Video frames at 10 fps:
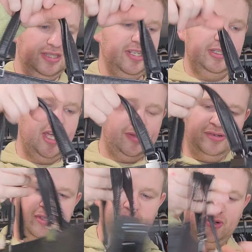It's a
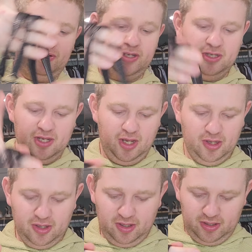leather tote.
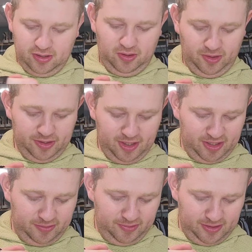Only
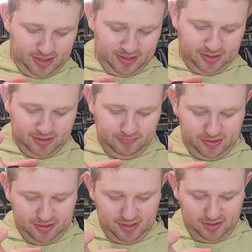thing I didn't realize, it's
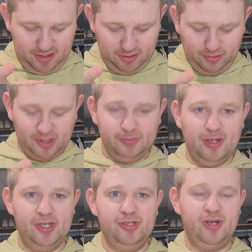missing the
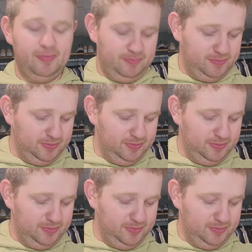crossbody strap.